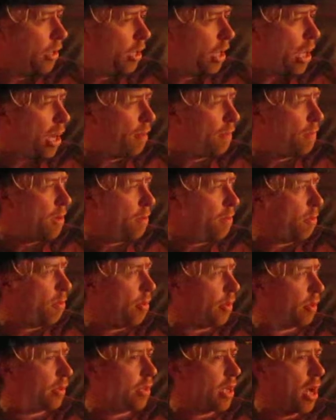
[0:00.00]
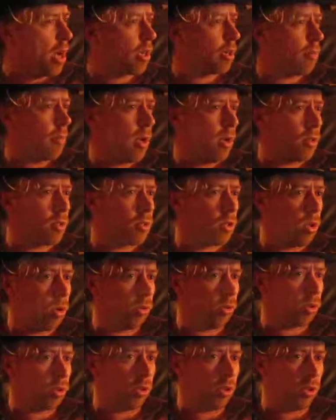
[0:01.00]
a lot of people have been talking about
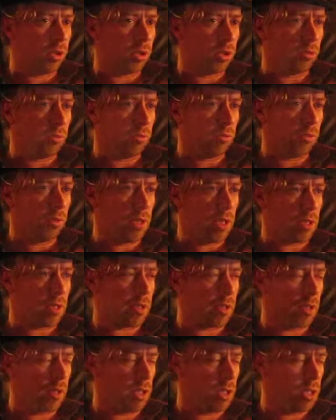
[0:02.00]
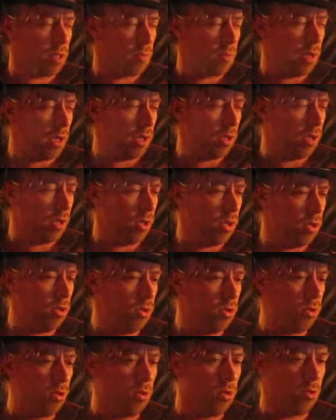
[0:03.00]
socialism recently. It's been in the
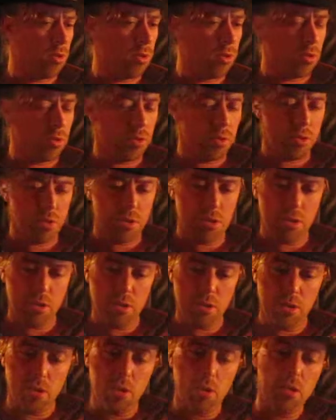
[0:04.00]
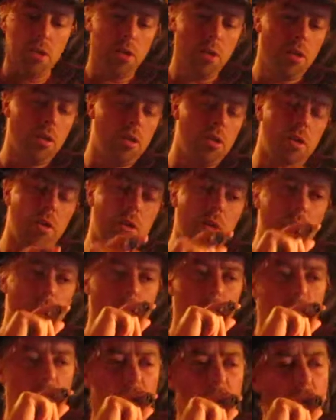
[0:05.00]
news.
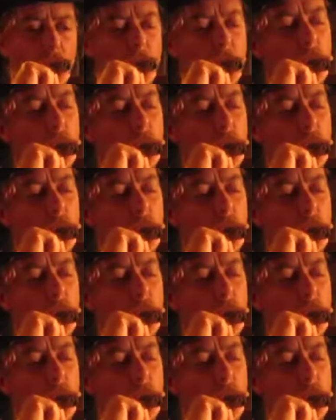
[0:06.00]
Well,